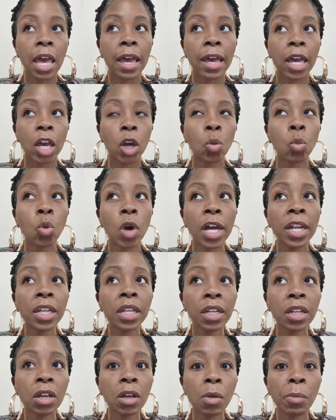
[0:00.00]
And one of
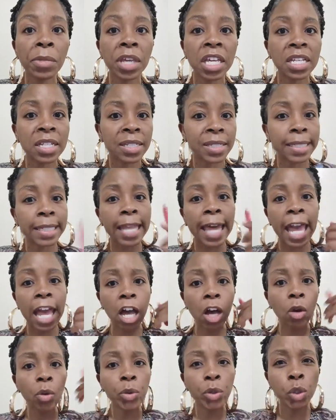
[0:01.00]
them is
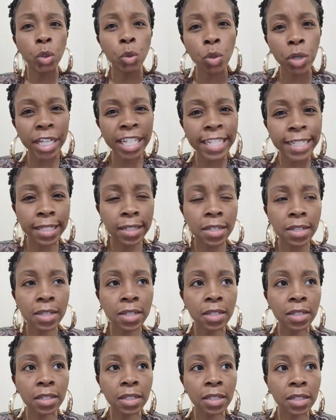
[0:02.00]
loud
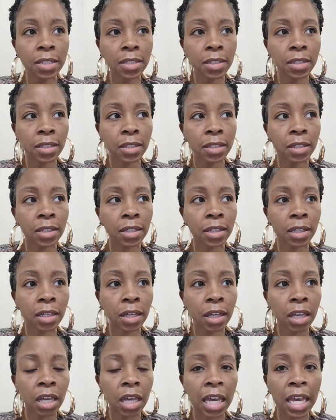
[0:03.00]
noises.
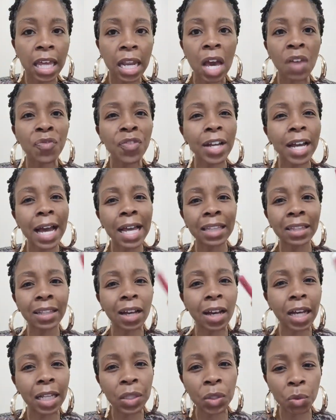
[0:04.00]
And I forgot
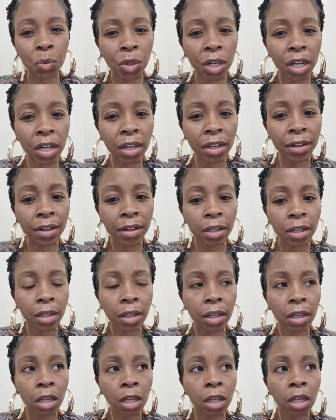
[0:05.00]
the other one.
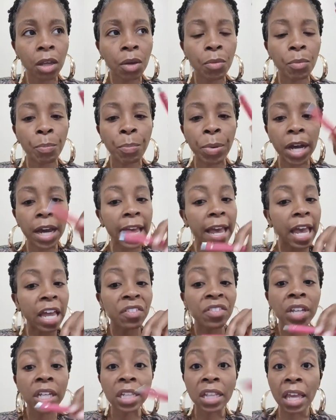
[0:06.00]
But
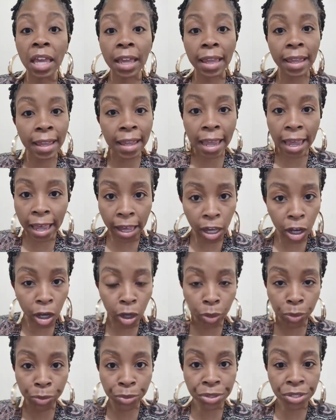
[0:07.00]
everything
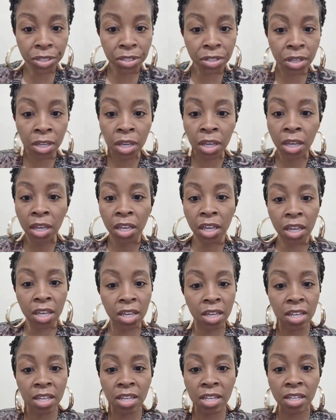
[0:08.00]
else
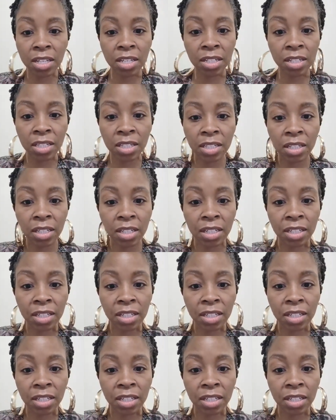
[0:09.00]
is